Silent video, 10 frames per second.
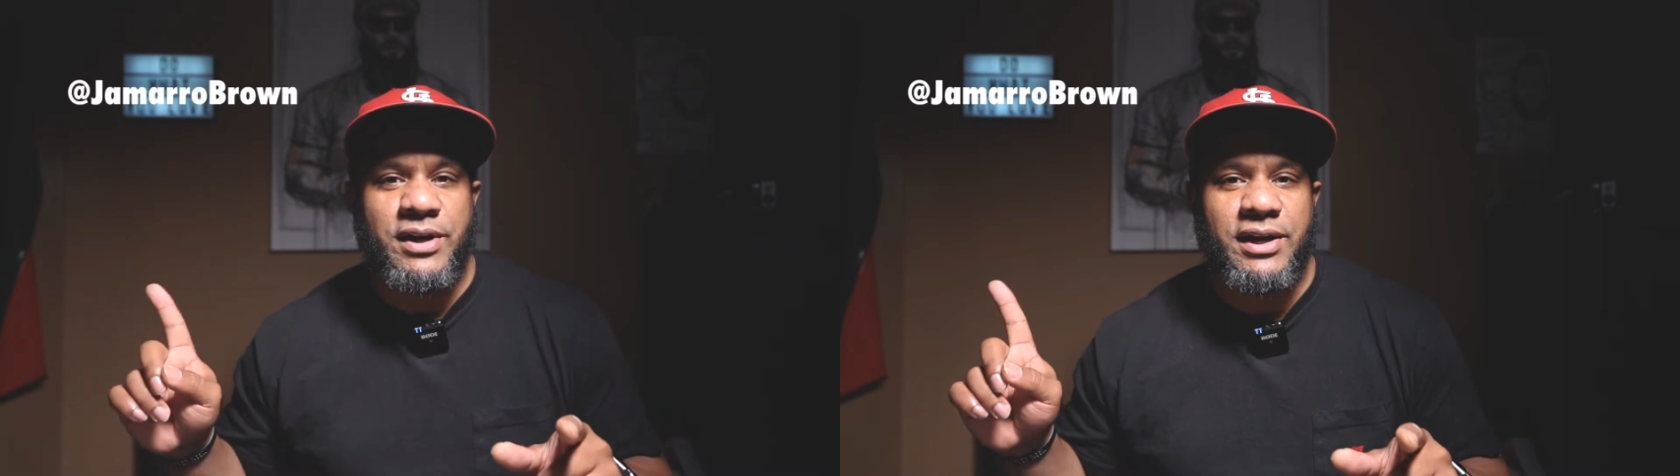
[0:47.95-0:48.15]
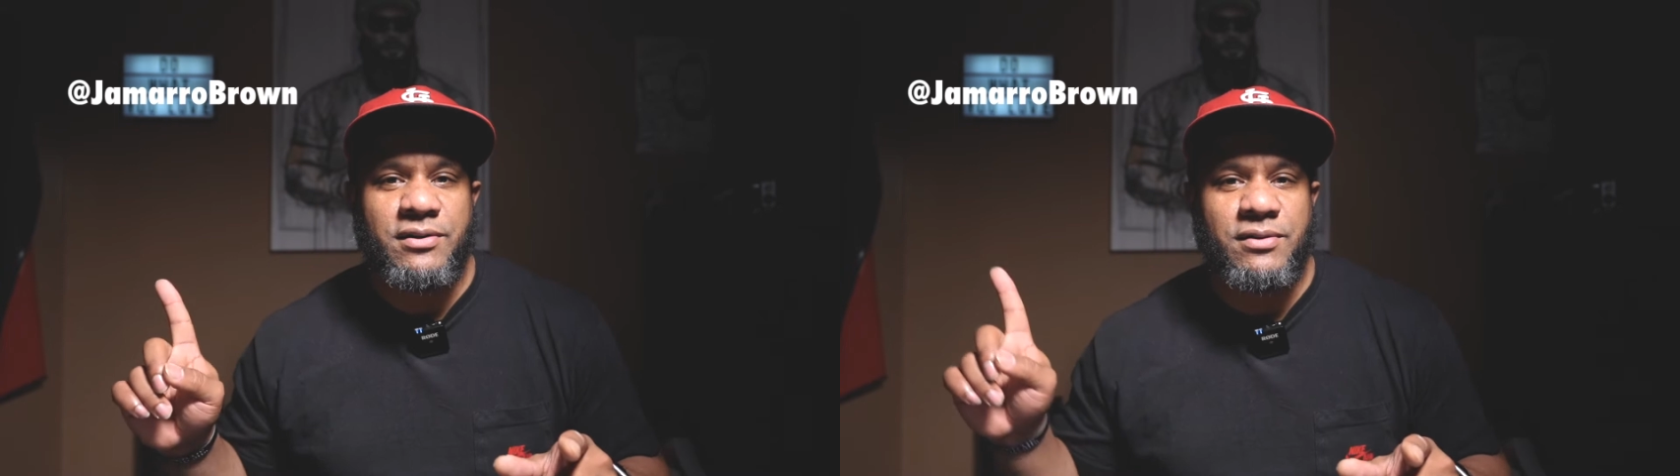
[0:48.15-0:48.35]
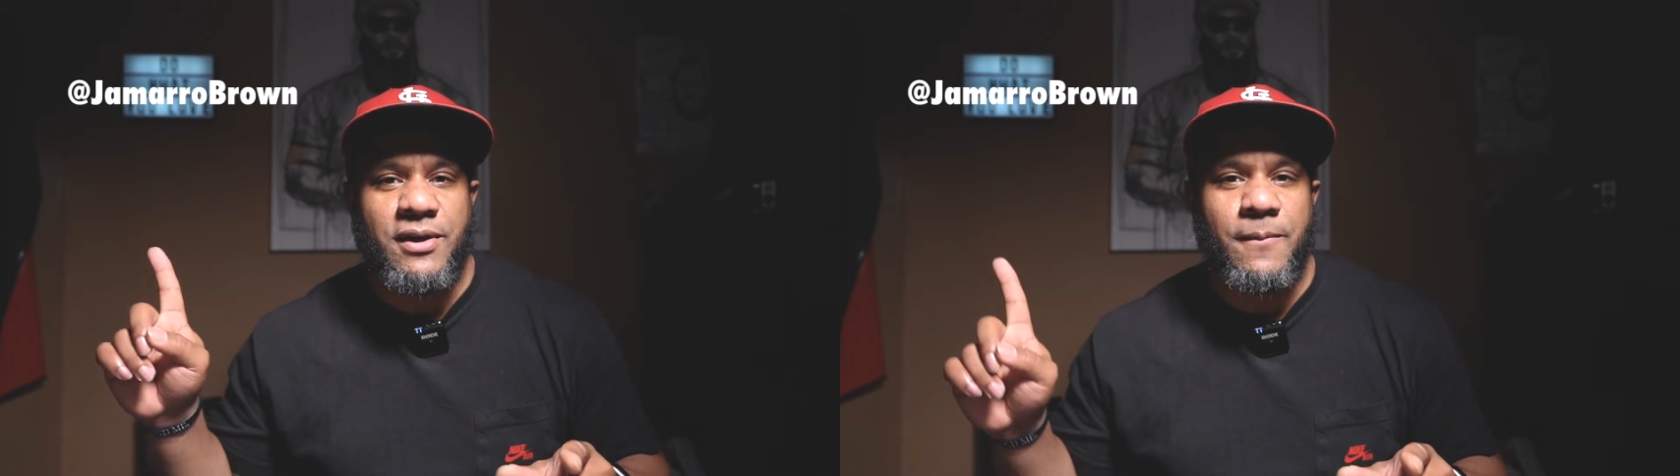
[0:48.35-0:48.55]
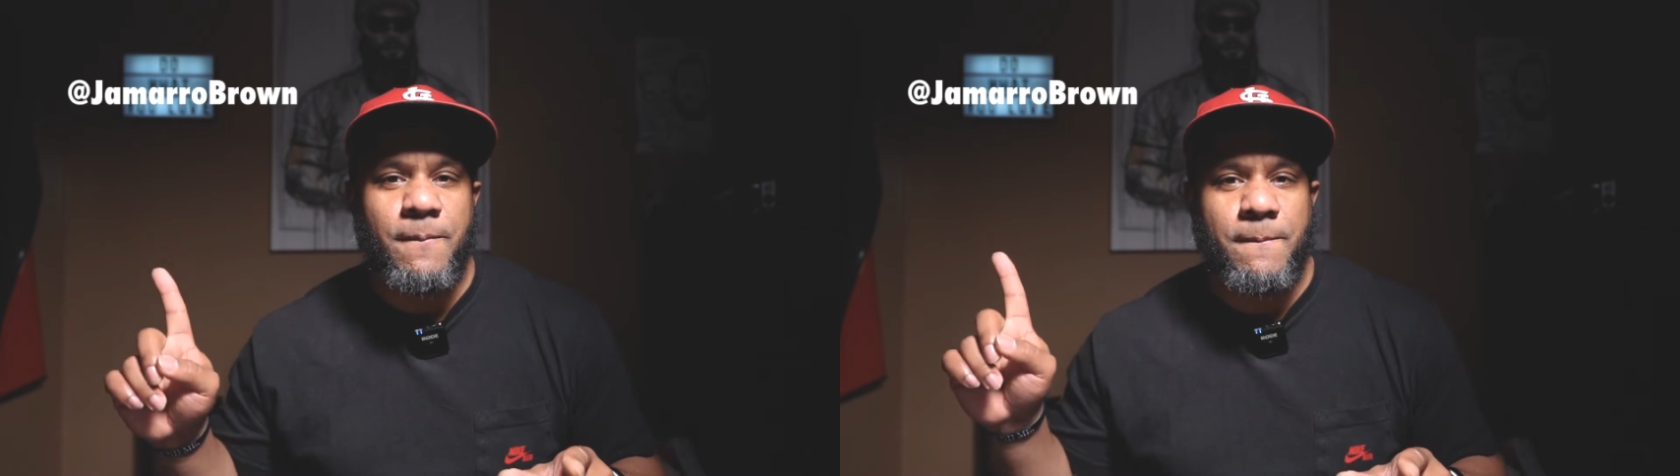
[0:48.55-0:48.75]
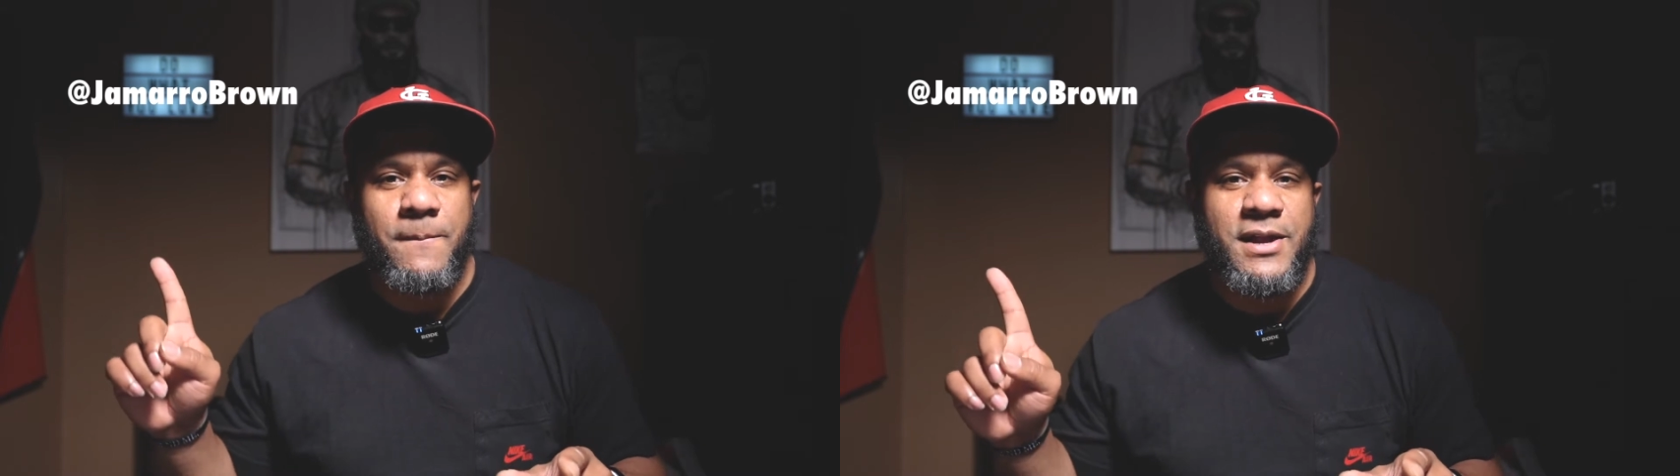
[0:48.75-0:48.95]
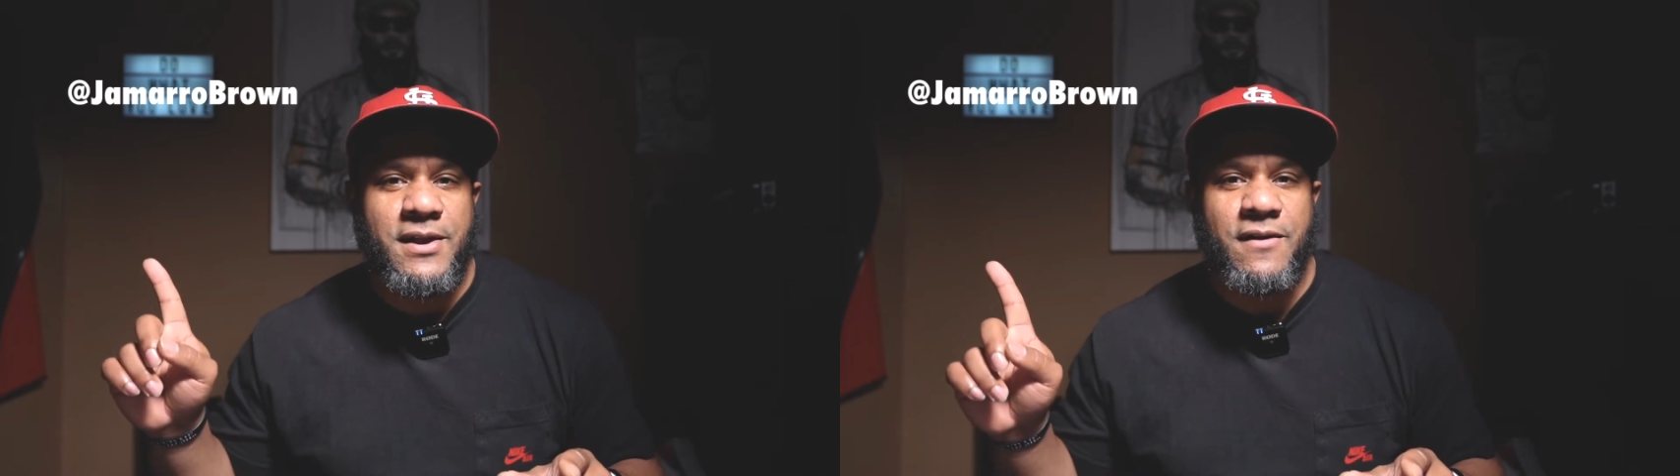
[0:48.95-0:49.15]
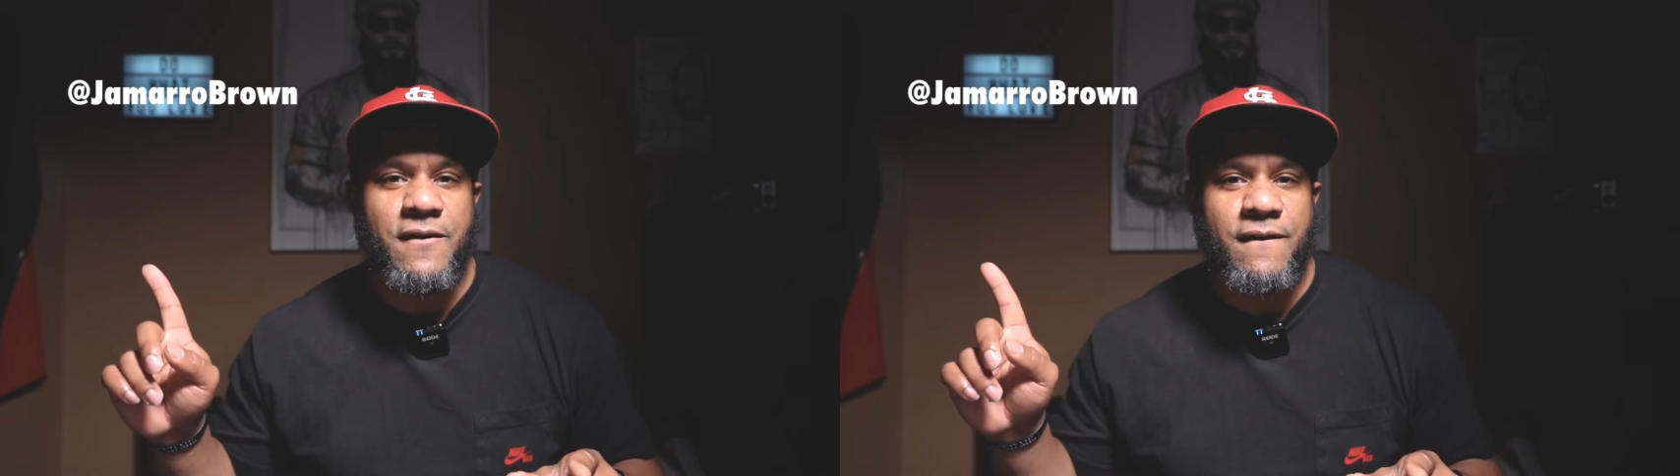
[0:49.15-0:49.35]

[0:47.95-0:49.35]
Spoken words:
handle up here.